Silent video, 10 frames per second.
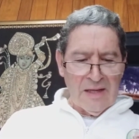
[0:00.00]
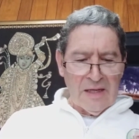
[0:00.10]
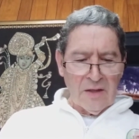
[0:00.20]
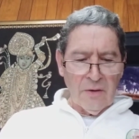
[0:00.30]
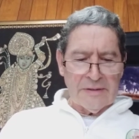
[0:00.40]

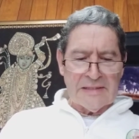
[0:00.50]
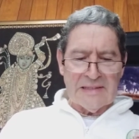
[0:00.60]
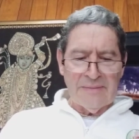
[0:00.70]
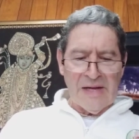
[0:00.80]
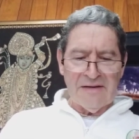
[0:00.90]

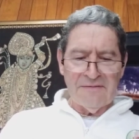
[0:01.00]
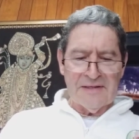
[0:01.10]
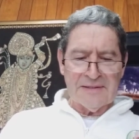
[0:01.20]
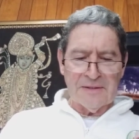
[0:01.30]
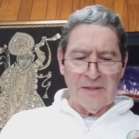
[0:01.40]
Gloriously
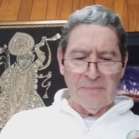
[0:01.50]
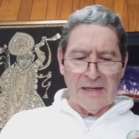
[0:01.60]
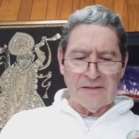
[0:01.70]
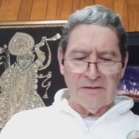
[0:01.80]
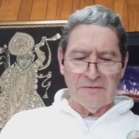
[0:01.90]
manifest on the
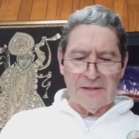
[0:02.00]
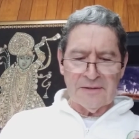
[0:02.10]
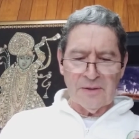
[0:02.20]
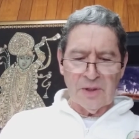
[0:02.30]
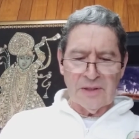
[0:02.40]
banks of
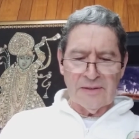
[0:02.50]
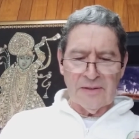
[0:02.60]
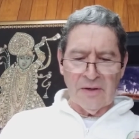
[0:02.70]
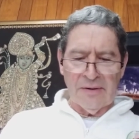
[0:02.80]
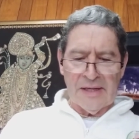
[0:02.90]
Radhakund
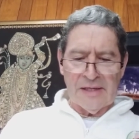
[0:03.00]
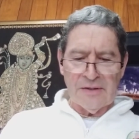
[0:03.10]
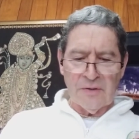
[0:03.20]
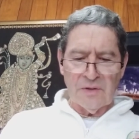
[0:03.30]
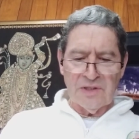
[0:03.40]
are eight
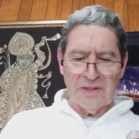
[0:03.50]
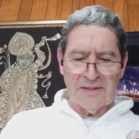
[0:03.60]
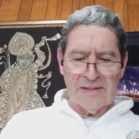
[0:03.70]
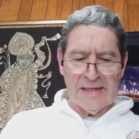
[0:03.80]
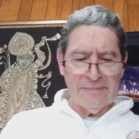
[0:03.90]

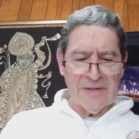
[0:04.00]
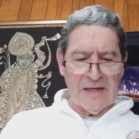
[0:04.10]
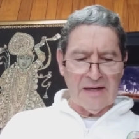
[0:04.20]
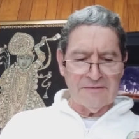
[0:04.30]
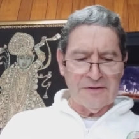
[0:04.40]
kunjas named
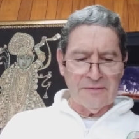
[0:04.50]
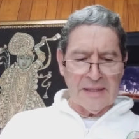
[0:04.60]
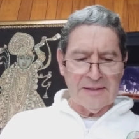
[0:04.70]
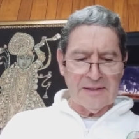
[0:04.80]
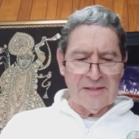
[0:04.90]
after
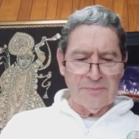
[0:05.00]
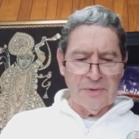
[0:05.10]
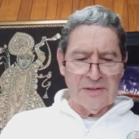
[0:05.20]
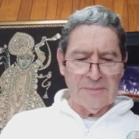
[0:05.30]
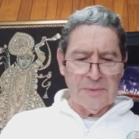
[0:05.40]
Radhika's
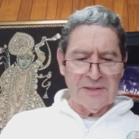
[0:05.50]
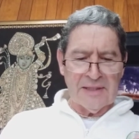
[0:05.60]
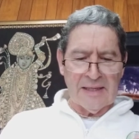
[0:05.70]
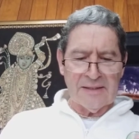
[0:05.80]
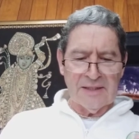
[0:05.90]
principal
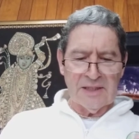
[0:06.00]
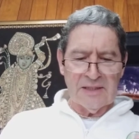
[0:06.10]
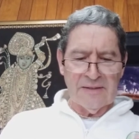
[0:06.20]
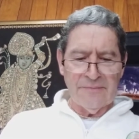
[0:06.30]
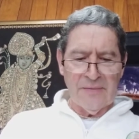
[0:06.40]
sakis.
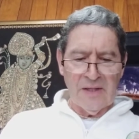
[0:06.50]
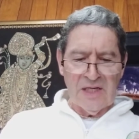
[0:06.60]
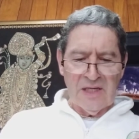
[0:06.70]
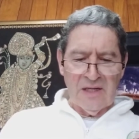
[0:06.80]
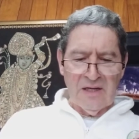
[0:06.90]

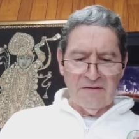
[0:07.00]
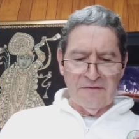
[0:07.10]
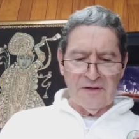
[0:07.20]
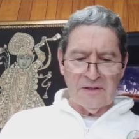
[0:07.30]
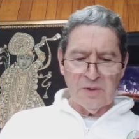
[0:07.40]

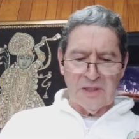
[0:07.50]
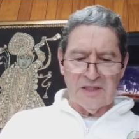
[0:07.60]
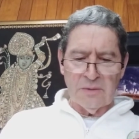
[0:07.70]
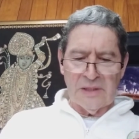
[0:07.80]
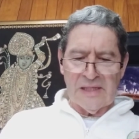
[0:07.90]
Filled with the
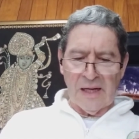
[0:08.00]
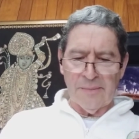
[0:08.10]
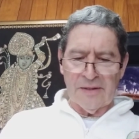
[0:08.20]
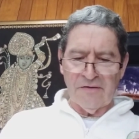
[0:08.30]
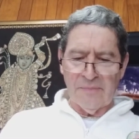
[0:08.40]
sweet
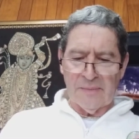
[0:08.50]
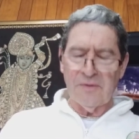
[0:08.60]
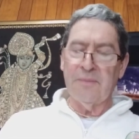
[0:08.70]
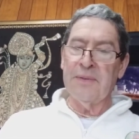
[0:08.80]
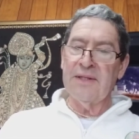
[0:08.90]
humming of
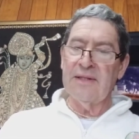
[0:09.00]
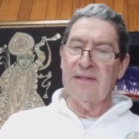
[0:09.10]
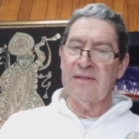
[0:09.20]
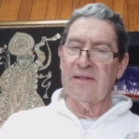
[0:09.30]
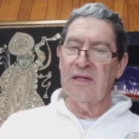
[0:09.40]

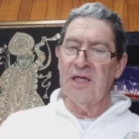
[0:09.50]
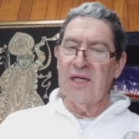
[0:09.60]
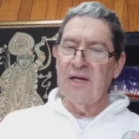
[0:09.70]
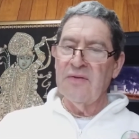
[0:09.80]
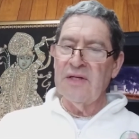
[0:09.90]
bumblebees,
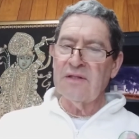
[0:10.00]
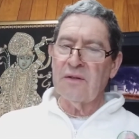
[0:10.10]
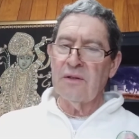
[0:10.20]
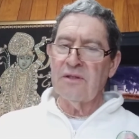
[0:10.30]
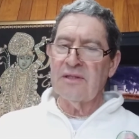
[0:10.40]
these
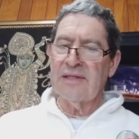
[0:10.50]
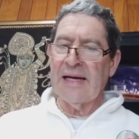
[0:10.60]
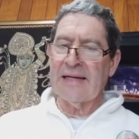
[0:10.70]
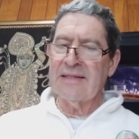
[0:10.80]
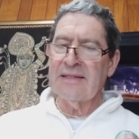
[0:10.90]
kunjas
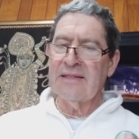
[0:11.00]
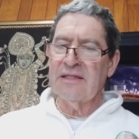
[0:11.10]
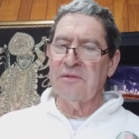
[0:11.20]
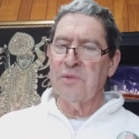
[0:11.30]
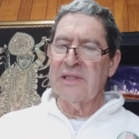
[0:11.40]
act as
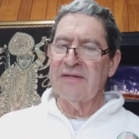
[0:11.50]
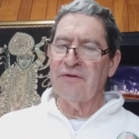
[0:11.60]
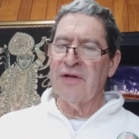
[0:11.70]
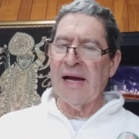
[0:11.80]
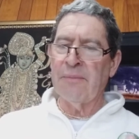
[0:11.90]
stimuli for
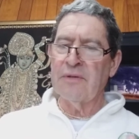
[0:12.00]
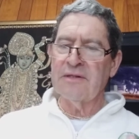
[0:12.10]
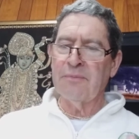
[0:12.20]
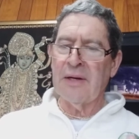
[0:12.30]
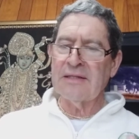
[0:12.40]
the amorous
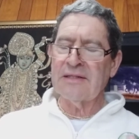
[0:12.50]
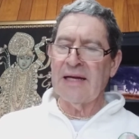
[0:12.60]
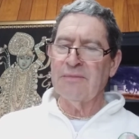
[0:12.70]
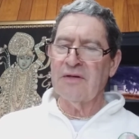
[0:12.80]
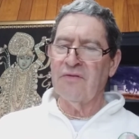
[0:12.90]

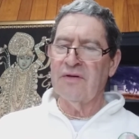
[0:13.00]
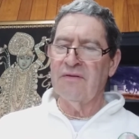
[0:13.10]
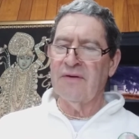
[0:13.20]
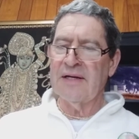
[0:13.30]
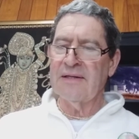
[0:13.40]
pastimes of the
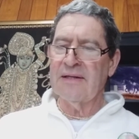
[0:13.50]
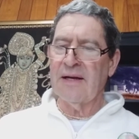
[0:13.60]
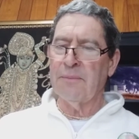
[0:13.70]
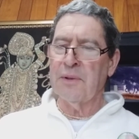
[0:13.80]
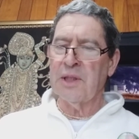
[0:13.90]
divine
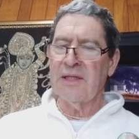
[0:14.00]
couple.